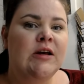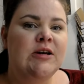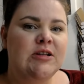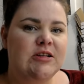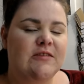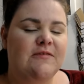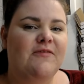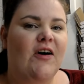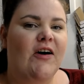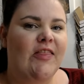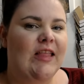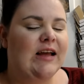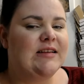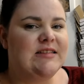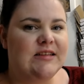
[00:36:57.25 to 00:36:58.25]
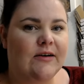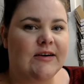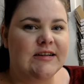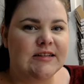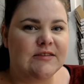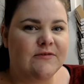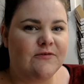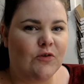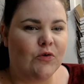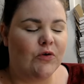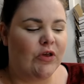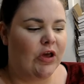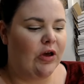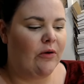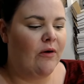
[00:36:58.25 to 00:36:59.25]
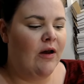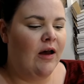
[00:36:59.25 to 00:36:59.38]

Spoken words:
to find that size for you.